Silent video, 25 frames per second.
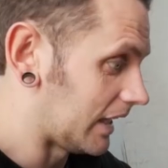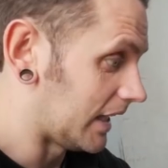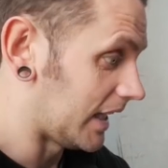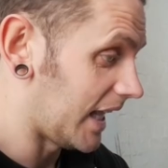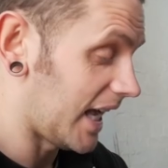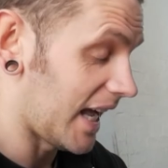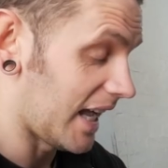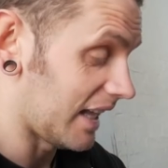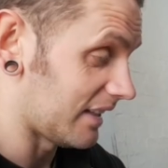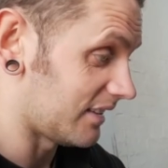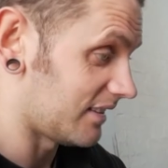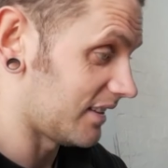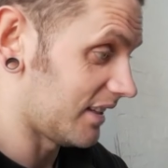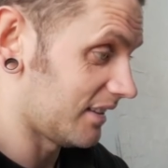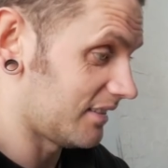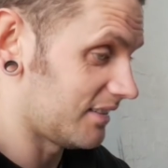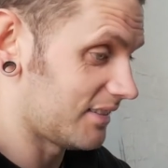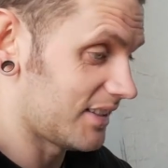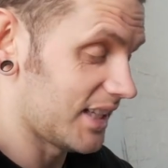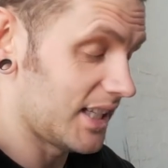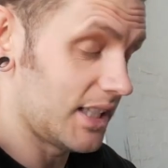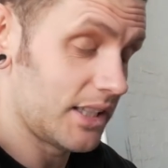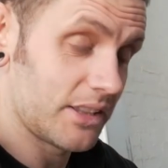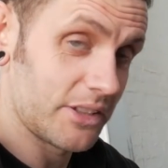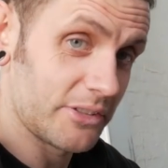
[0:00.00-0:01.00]
Yeah, it's
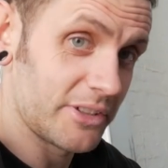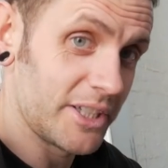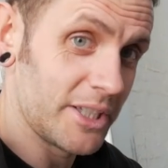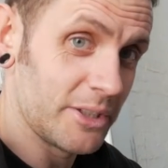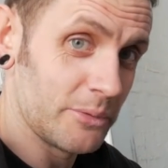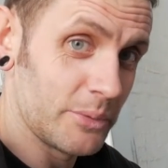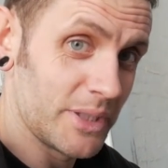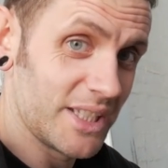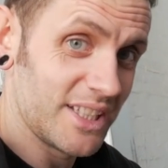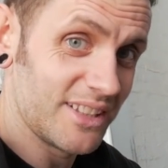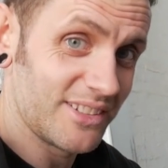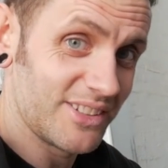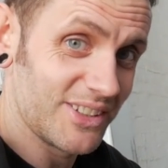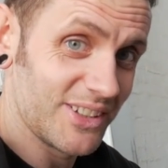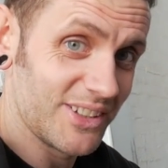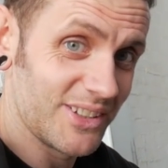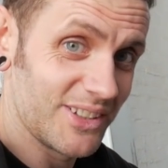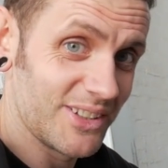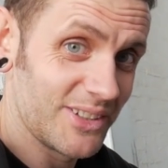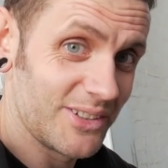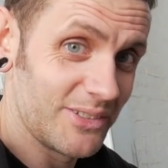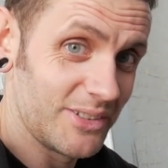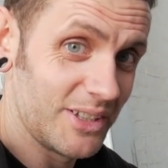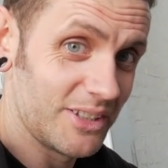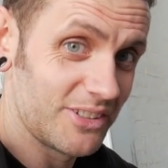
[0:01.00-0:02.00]
day 3. We need to
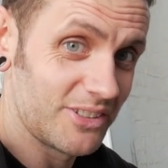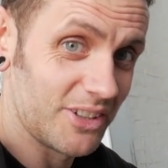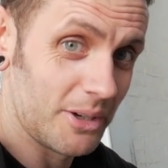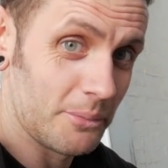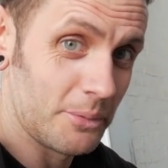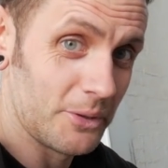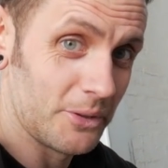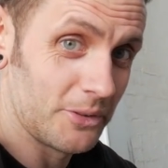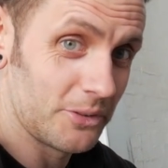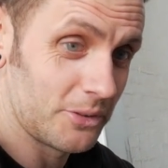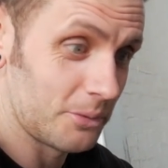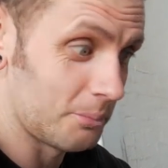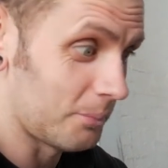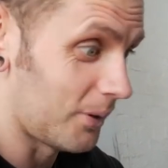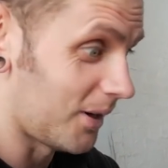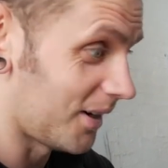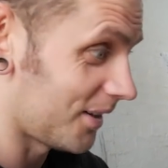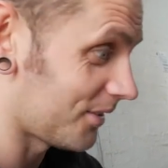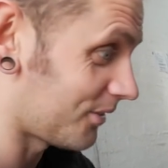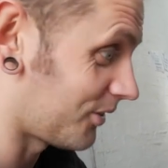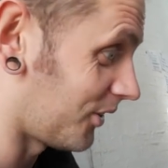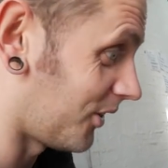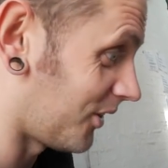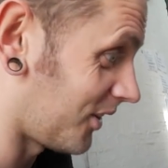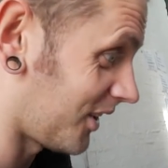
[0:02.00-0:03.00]
start putting some
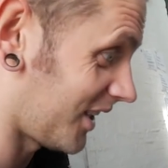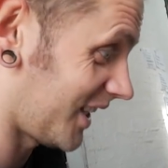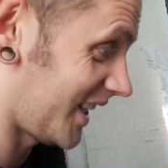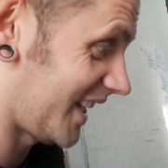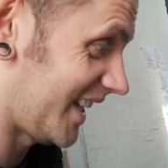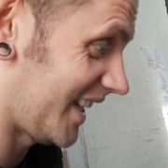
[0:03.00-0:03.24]
parts on.